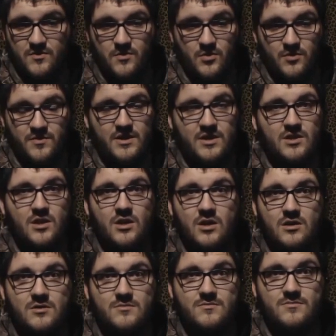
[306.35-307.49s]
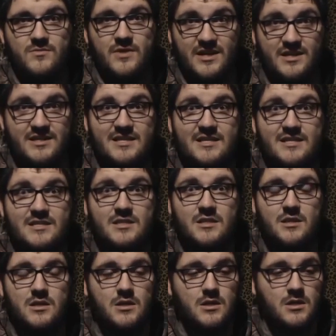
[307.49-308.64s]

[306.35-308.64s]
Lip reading: 4 feet long, at least.